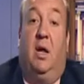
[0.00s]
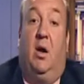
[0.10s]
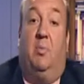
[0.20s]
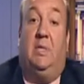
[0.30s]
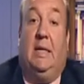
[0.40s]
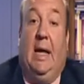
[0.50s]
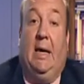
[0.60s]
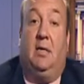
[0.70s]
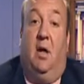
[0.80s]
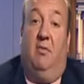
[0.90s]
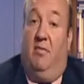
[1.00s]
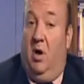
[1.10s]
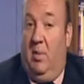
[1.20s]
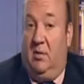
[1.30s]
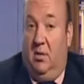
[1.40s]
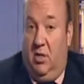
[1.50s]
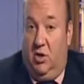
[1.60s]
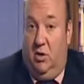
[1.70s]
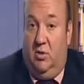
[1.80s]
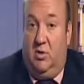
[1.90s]
and up to date on environmental
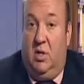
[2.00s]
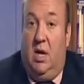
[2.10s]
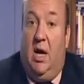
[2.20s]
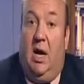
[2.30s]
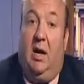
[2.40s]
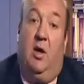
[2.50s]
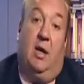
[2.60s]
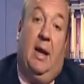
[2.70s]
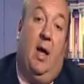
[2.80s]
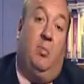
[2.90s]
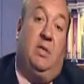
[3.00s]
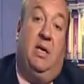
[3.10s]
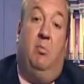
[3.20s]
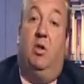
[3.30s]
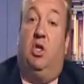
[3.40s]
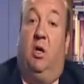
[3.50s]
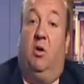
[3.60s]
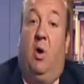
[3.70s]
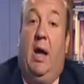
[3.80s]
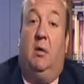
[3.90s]
issues and how you can help to keep Michigan
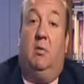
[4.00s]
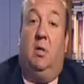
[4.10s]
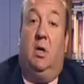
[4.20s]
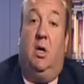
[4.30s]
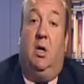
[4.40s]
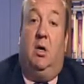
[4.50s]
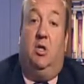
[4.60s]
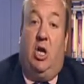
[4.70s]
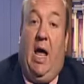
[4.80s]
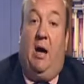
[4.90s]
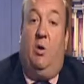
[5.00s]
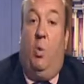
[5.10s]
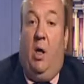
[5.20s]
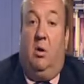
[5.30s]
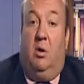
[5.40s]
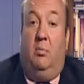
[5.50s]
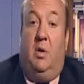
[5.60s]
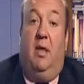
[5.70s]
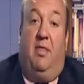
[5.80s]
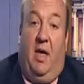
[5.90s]
great. Jack, welcome,
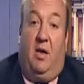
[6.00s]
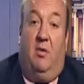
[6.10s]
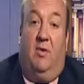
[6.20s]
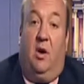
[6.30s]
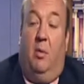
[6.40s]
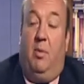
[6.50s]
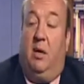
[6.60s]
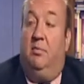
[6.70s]
and thank you for coming.